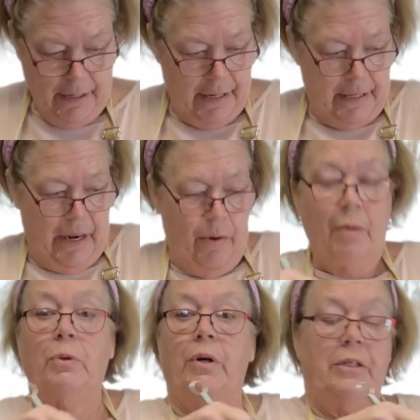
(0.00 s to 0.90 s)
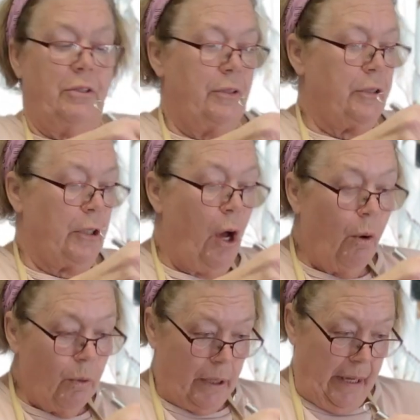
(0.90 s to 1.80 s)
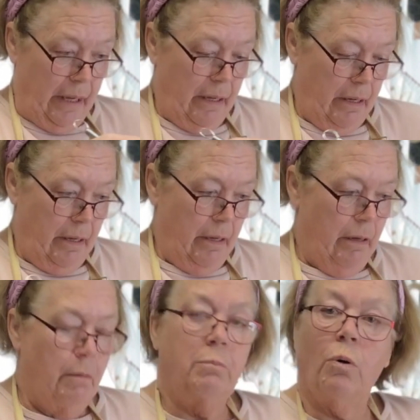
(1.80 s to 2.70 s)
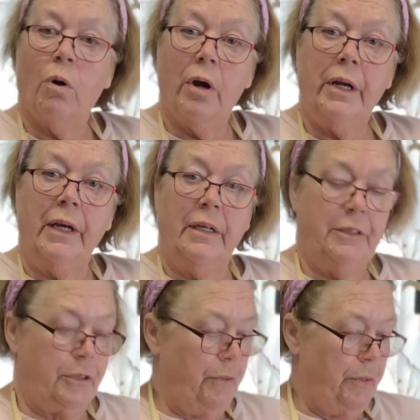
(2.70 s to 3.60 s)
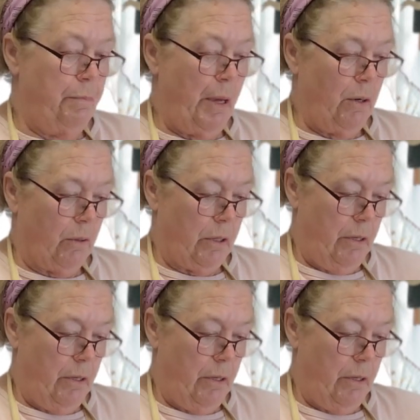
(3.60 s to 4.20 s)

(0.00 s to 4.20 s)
And now I'm going to slowly pour it into the milk.